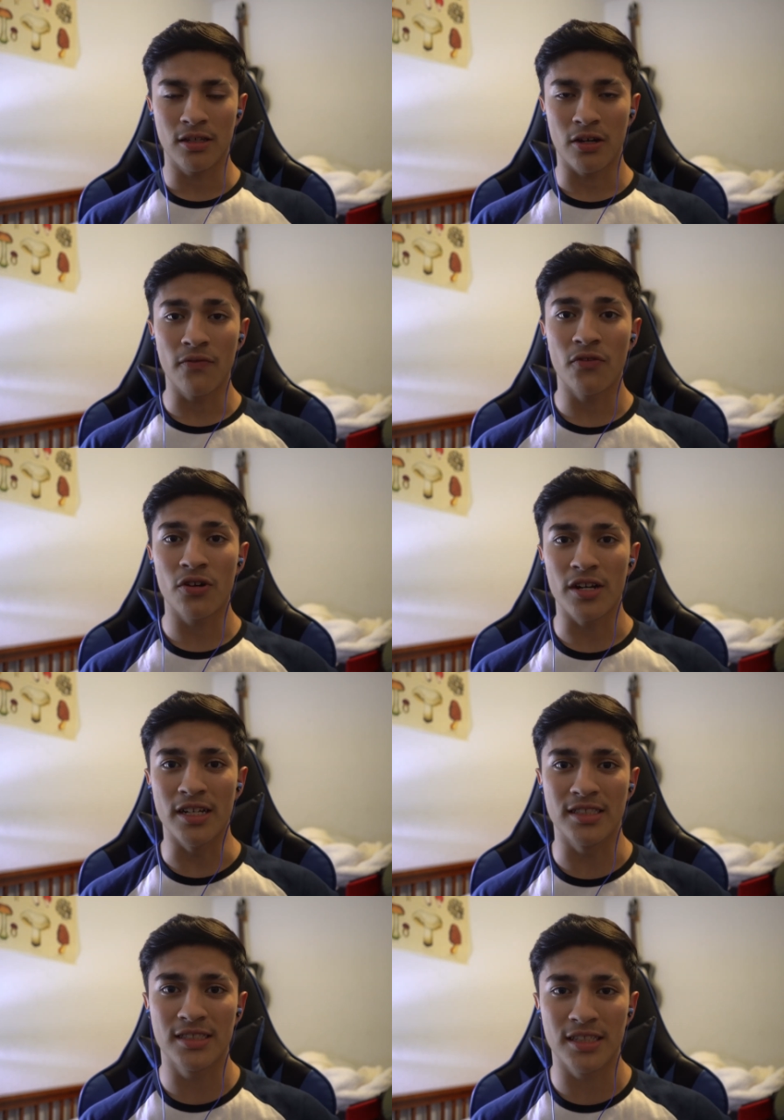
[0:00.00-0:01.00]
Comfort
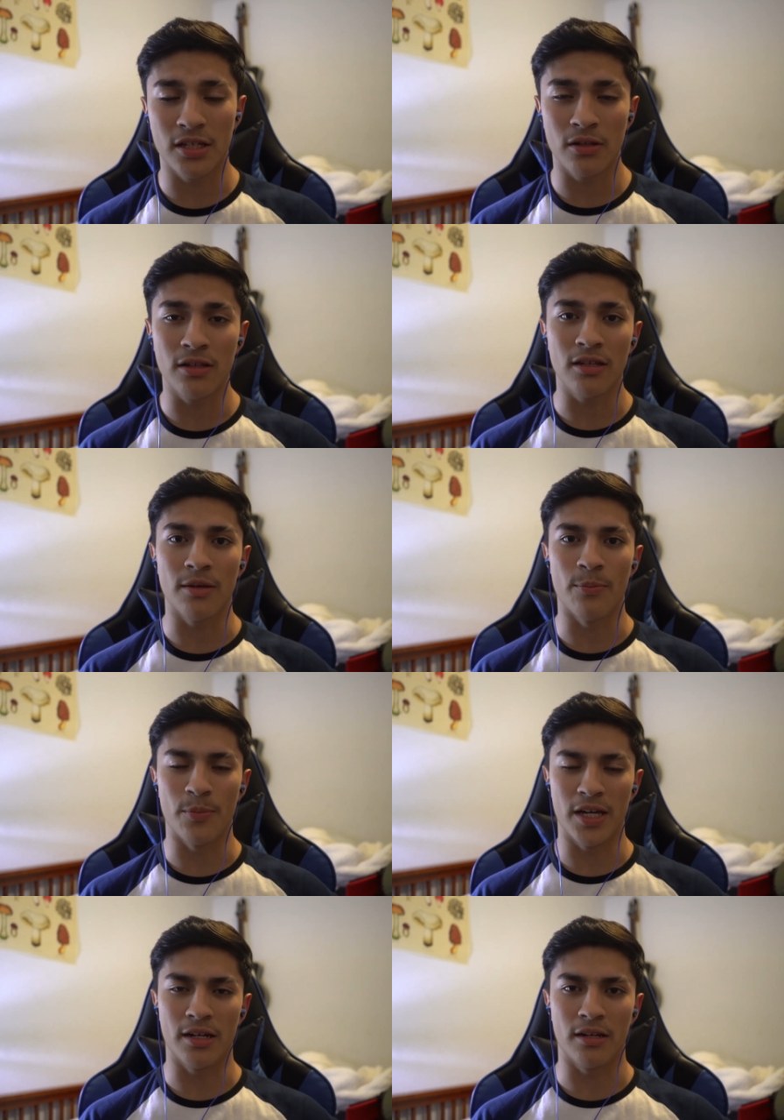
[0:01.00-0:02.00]
is killing
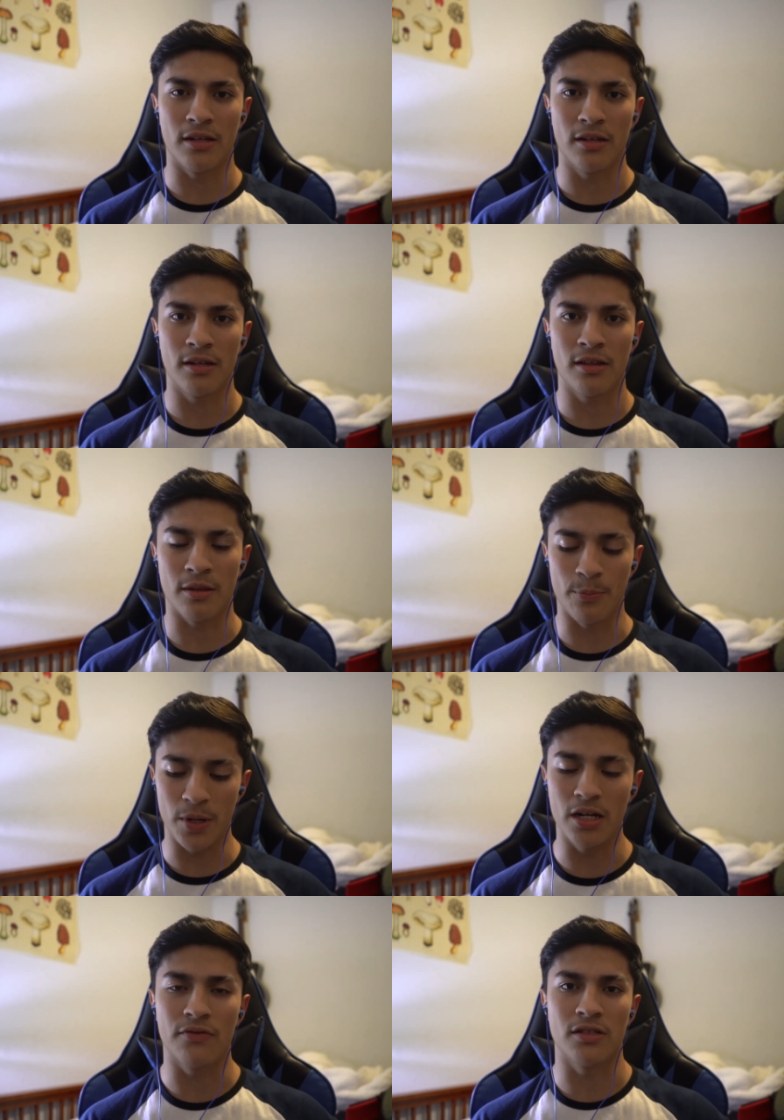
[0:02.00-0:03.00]
men, the
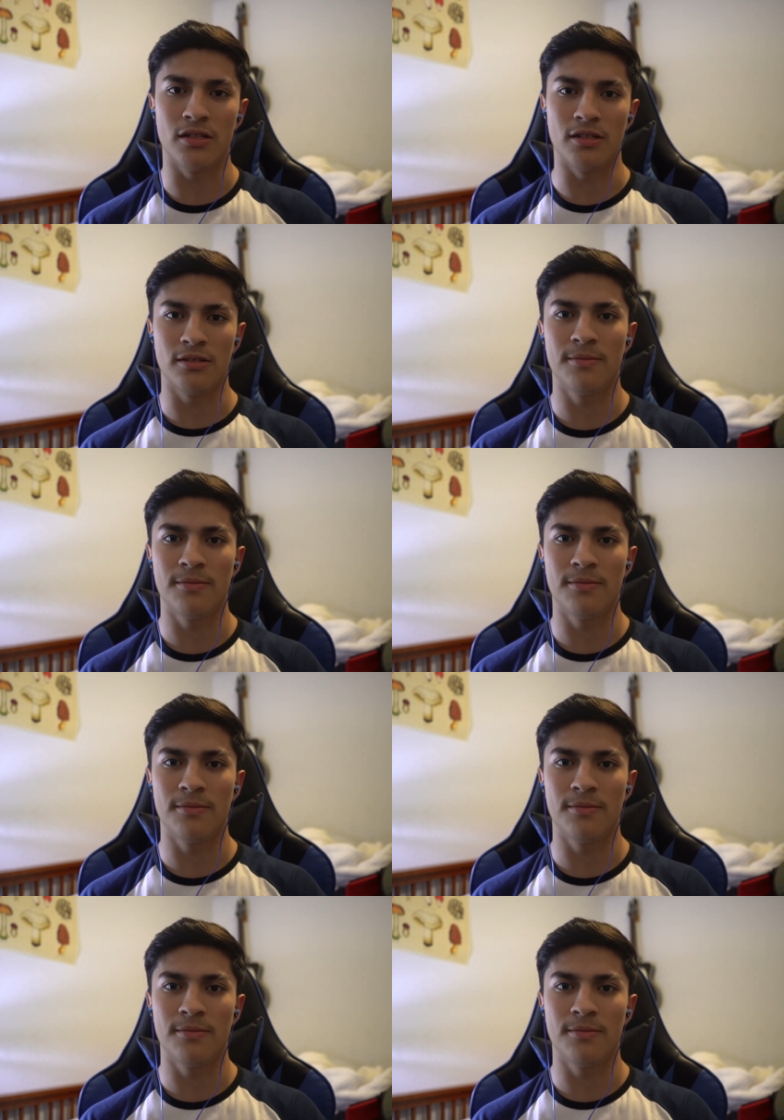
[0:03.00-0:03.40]
men of today.